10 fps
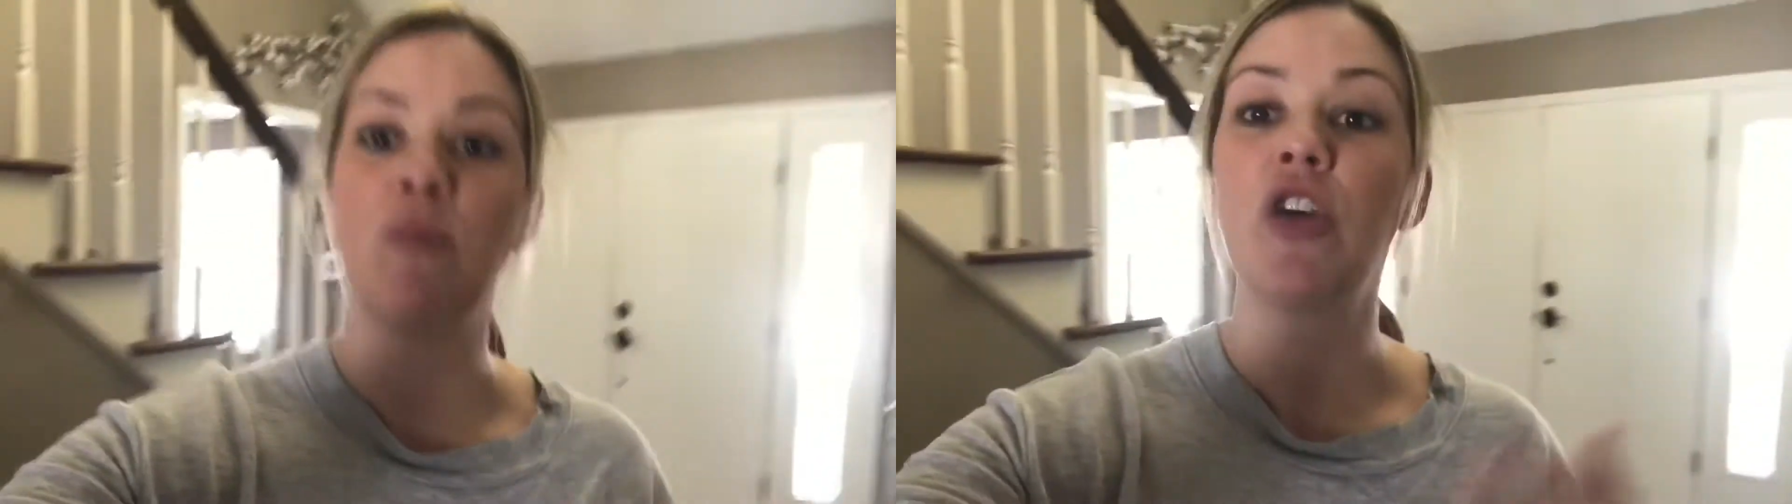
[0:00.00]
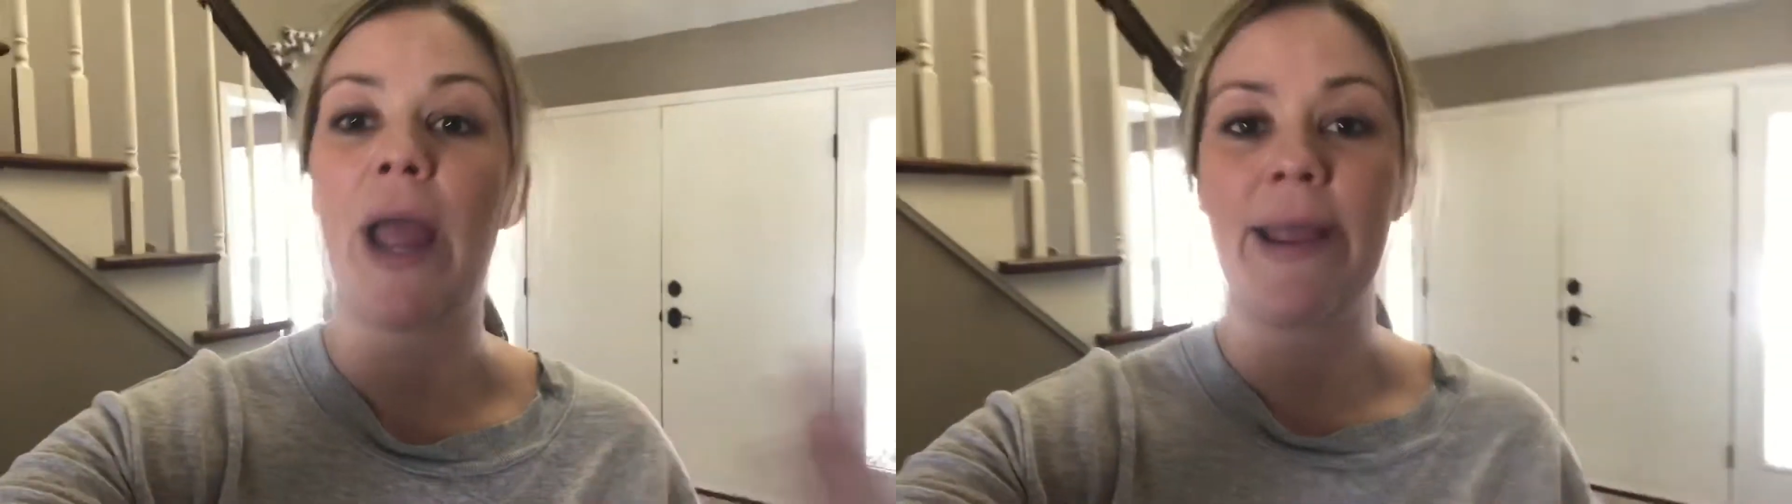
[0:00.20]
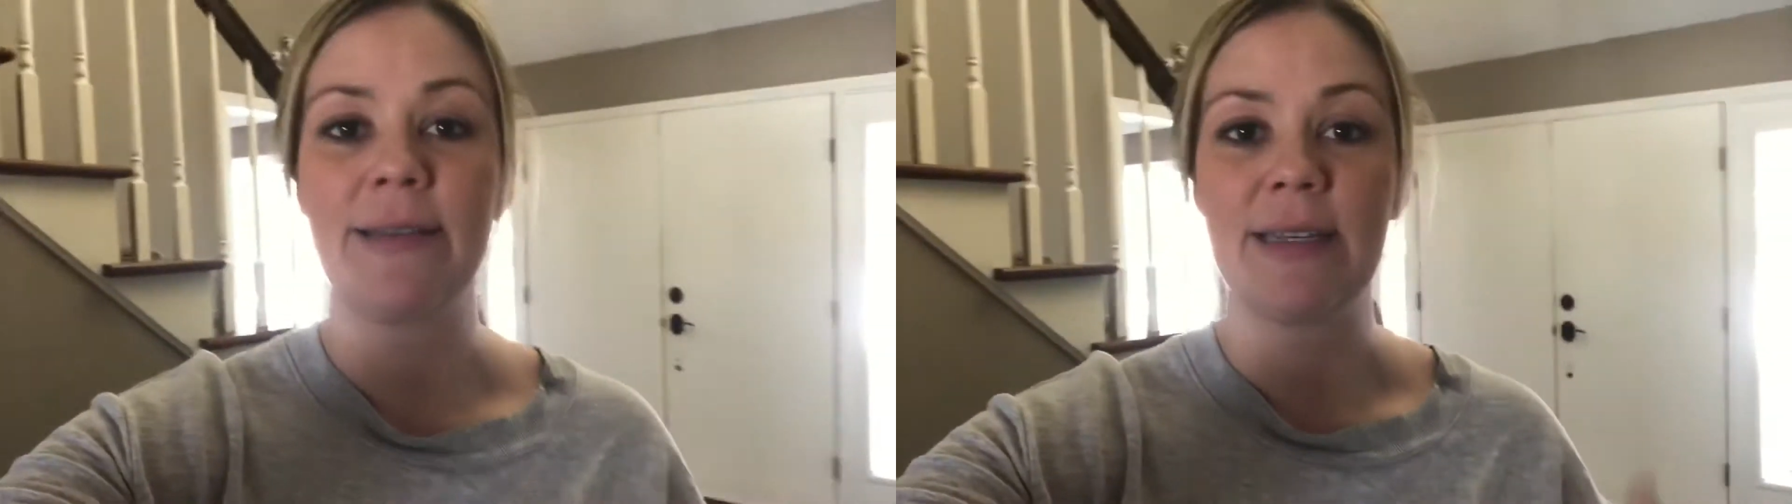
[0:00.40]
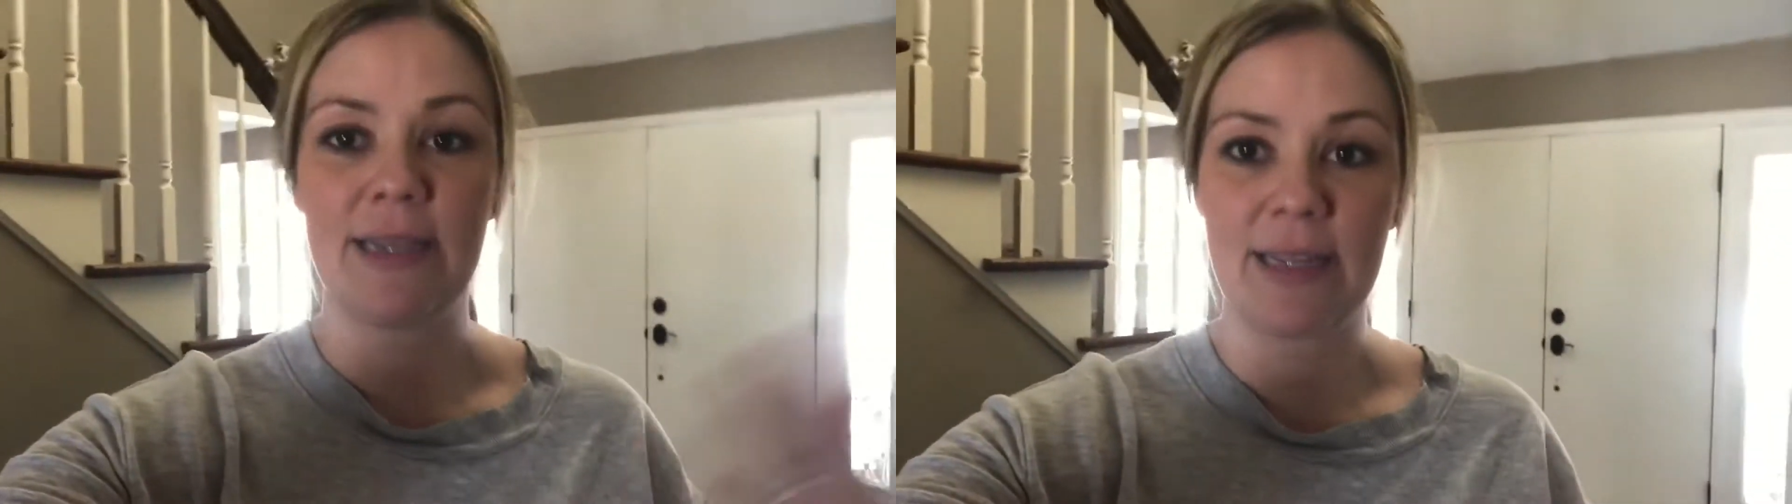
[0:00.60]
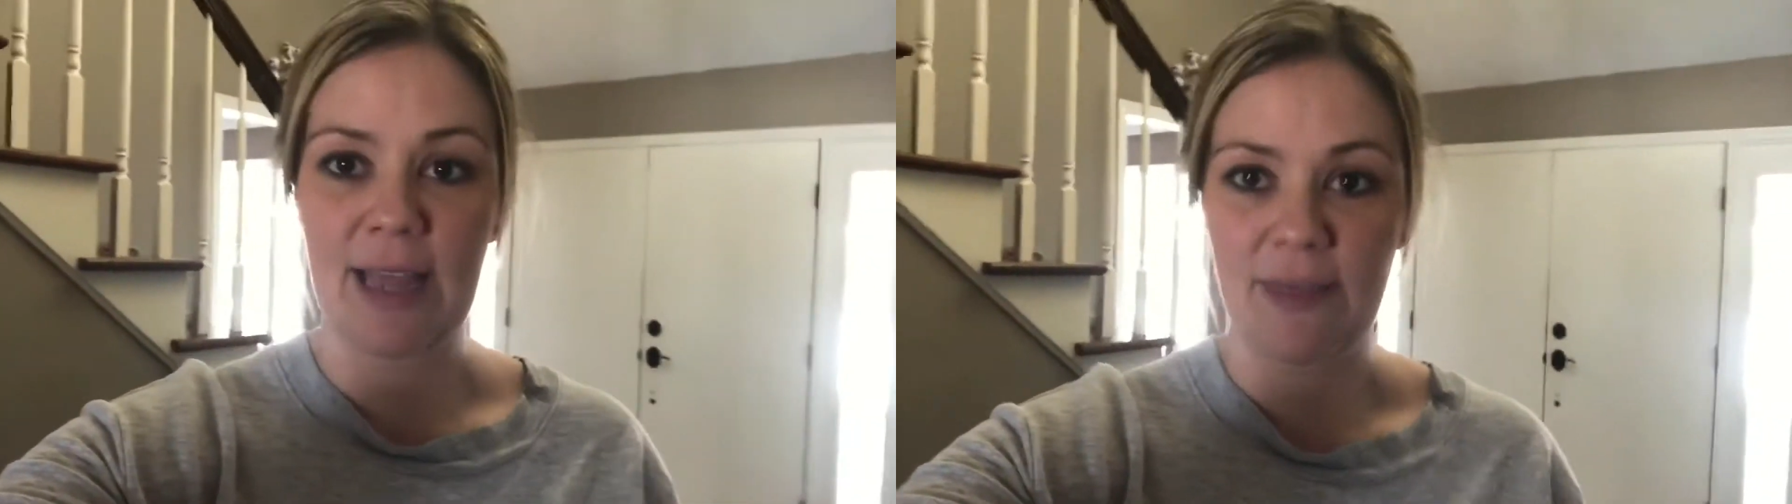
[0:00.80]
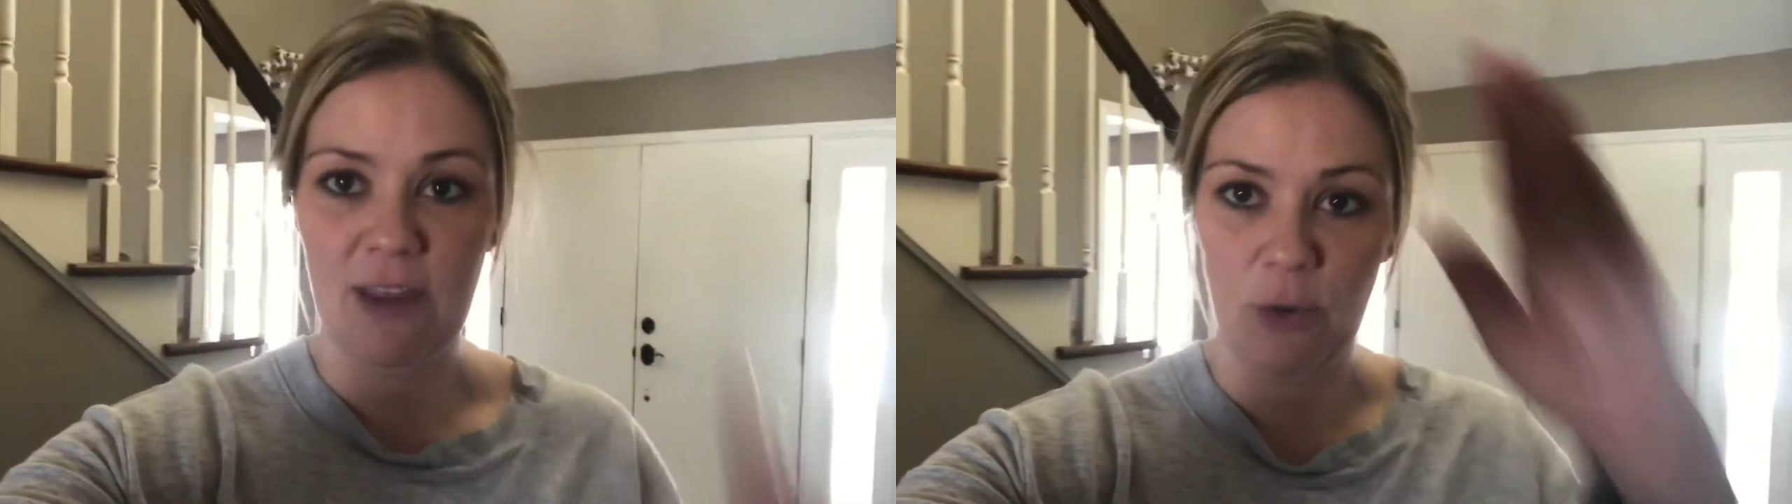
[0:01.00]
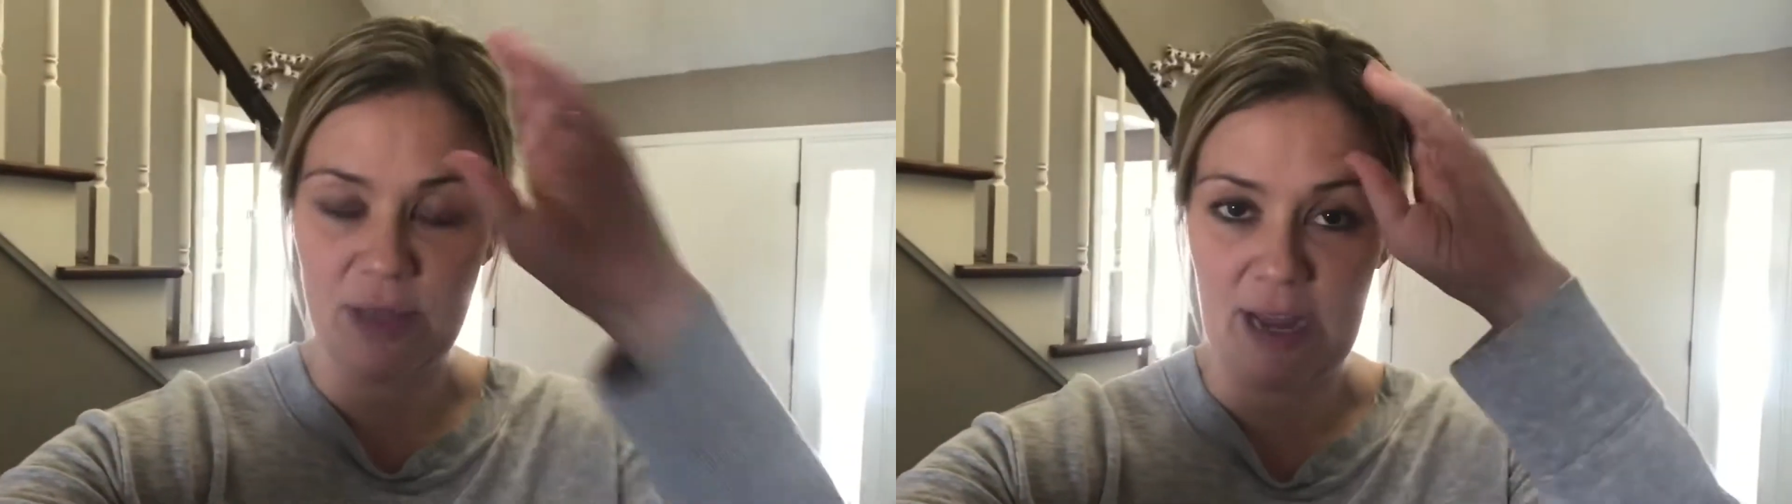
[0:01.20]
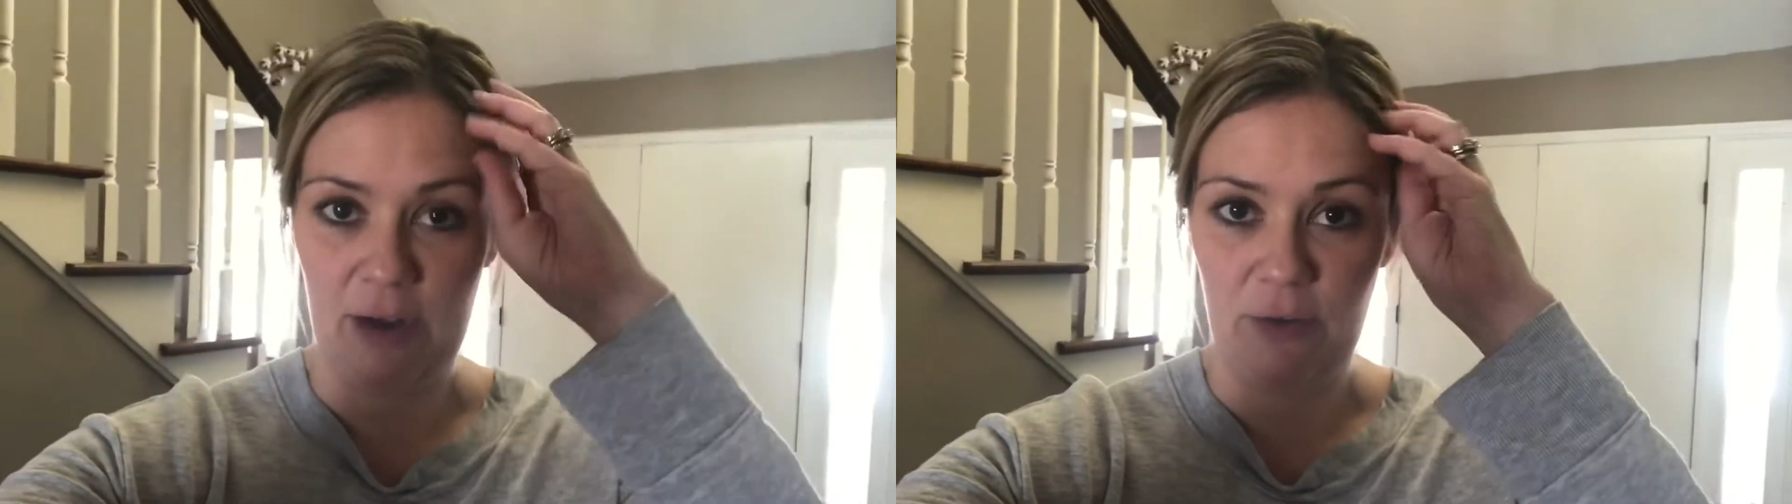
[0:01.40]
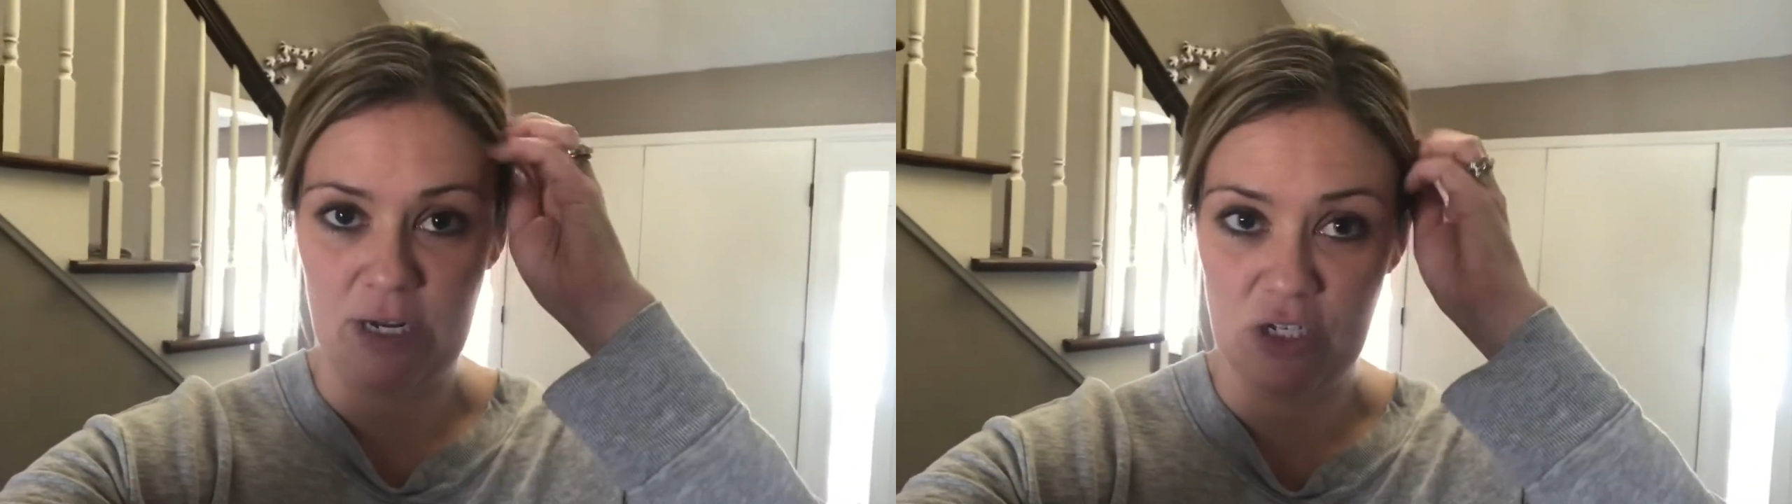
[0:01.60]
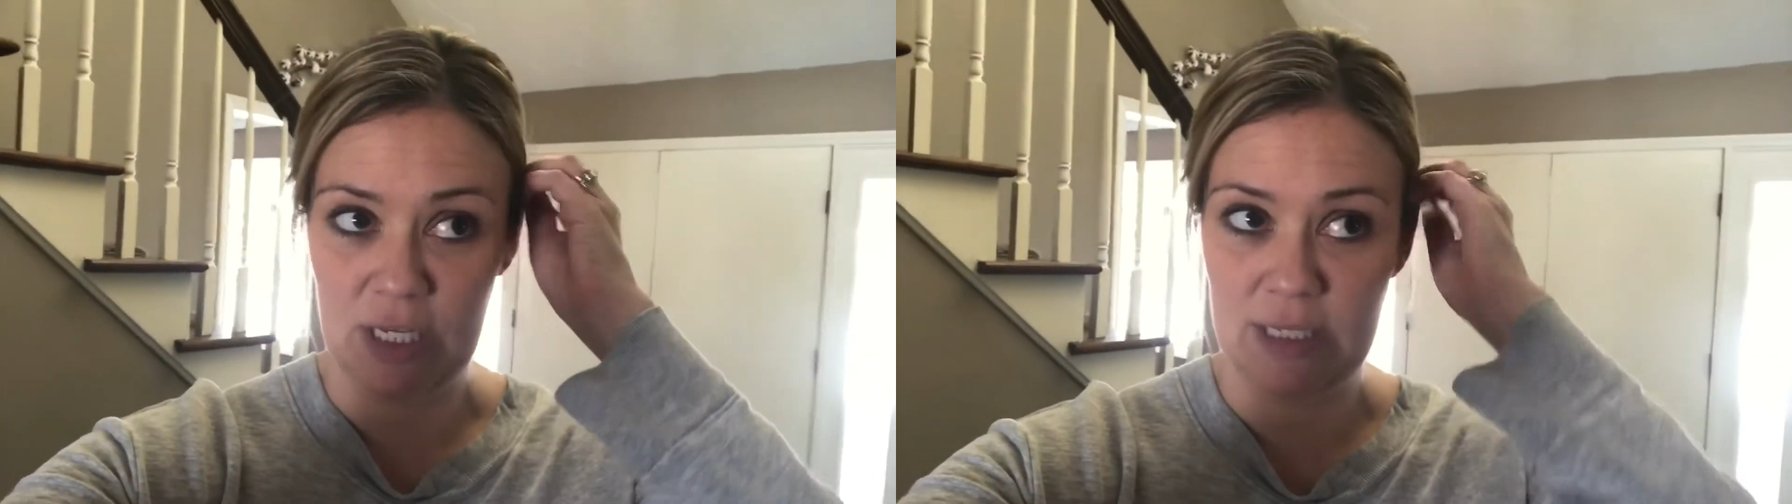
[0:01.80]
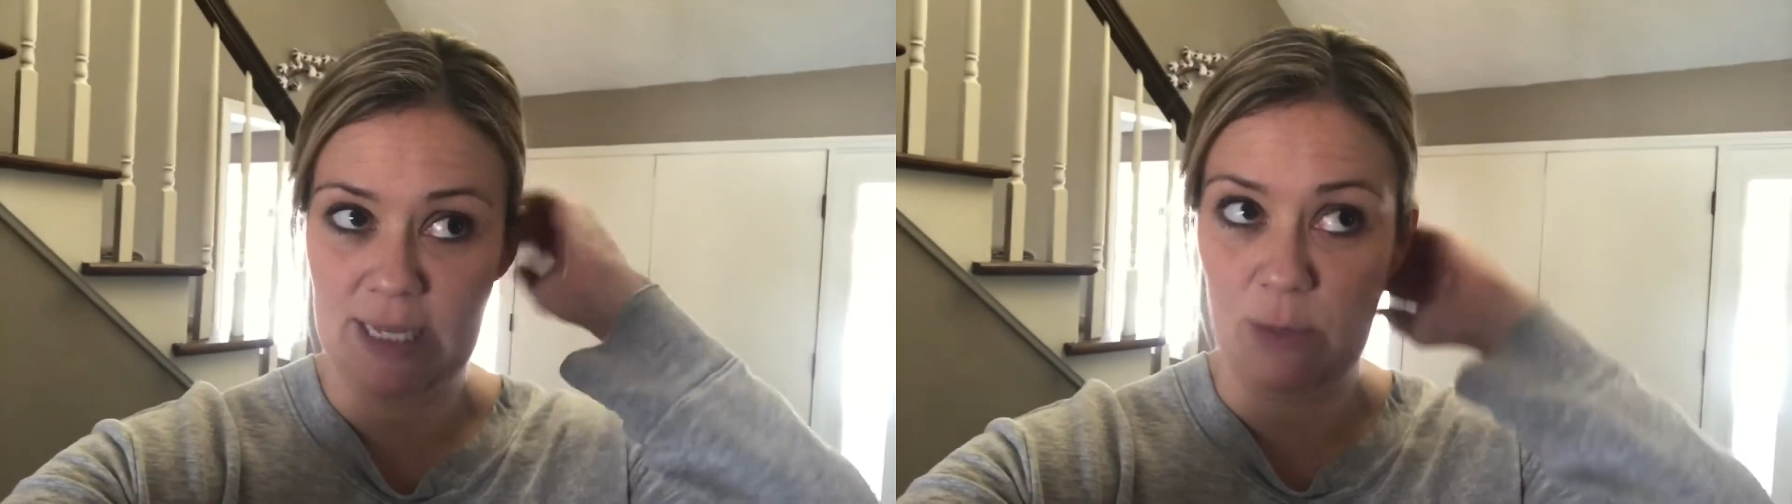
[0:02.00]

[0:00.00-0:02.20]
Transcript: I'm trying to get there with decorations